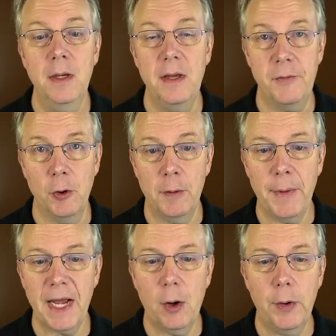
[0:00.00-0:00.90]
If you're on
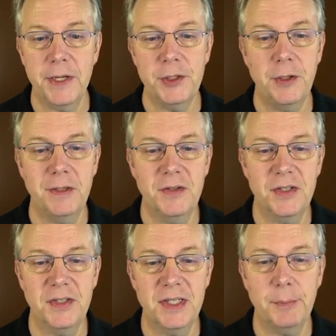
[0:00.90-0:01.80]
Mac OS, you can
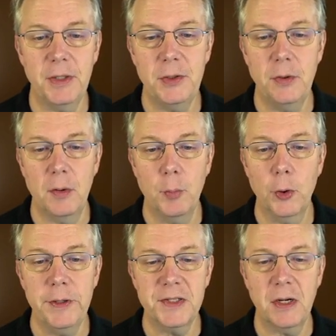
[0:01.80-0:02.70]
just simply do a
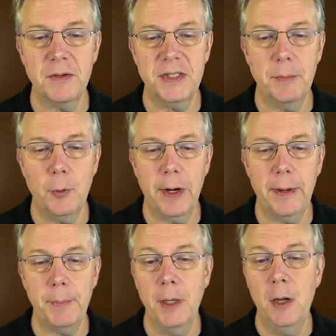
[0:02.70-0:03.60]
brew install semgrep,